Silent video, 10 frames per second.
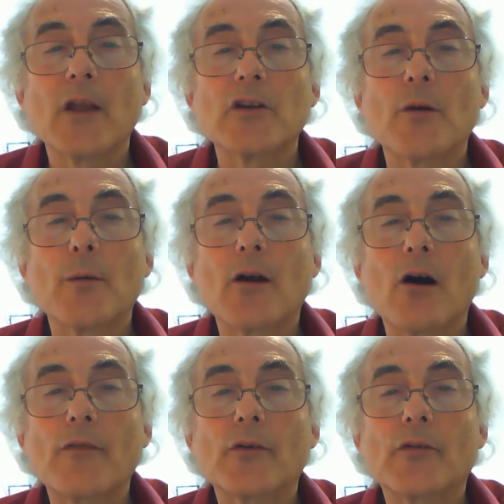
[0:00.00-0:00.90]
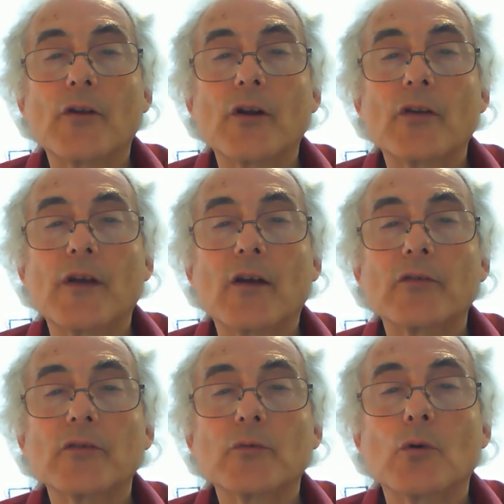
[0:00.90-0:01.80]
knowing half those
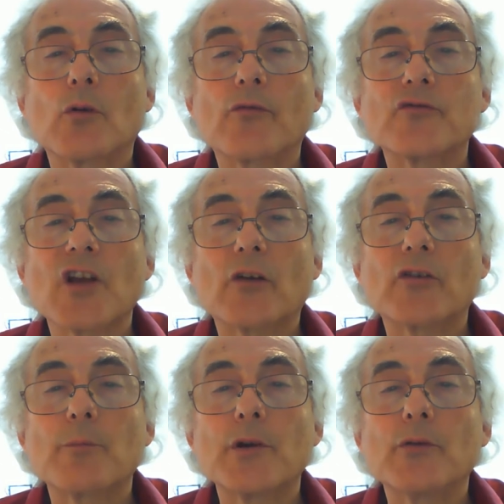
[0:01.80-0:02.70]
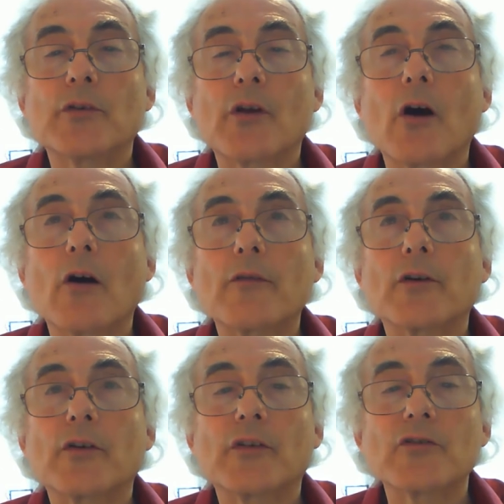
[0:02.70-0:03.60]
30,000 will shout abuse at half your
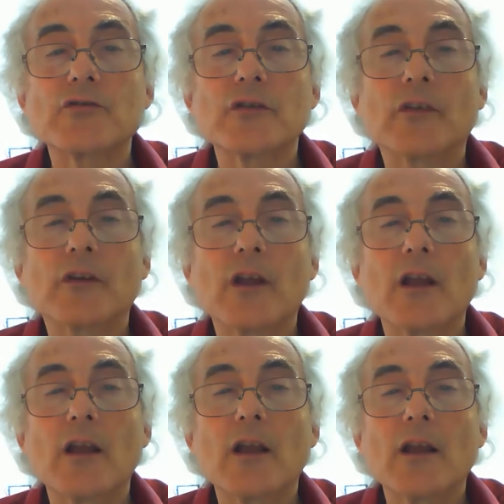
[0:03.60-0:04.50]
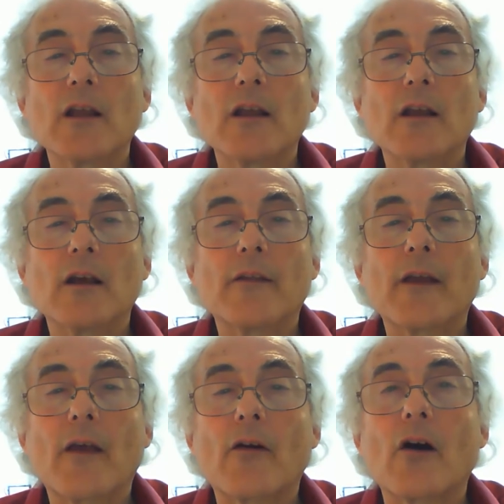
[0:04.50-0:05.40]
decisions and the
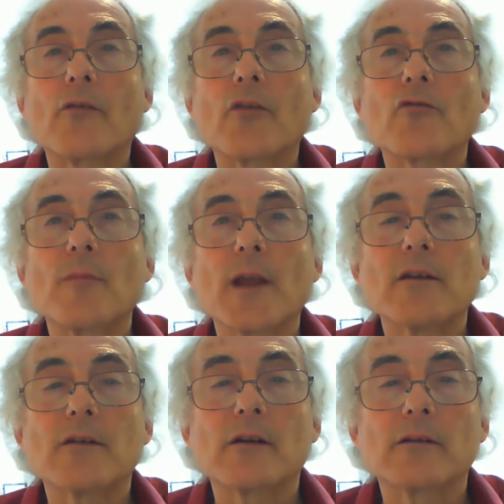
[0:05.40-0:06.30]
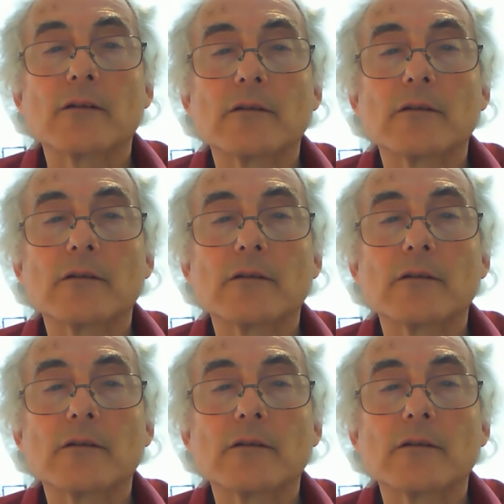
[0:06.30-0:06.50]
other half at the remainder.